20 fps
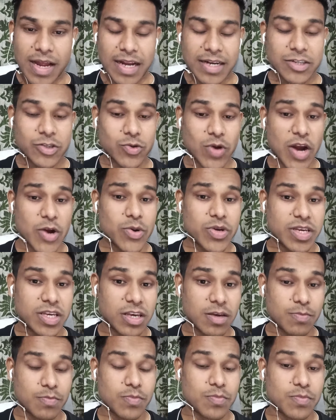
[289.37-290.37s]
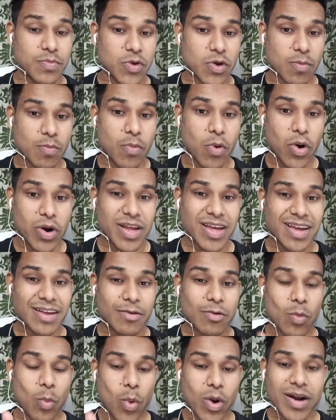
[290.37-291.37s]
and try to keep your body
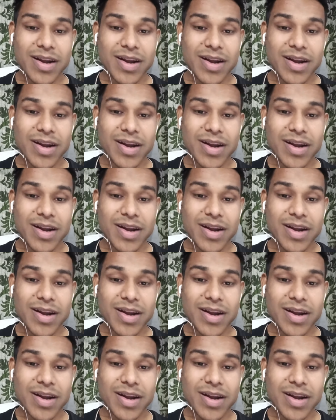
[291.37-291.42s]
in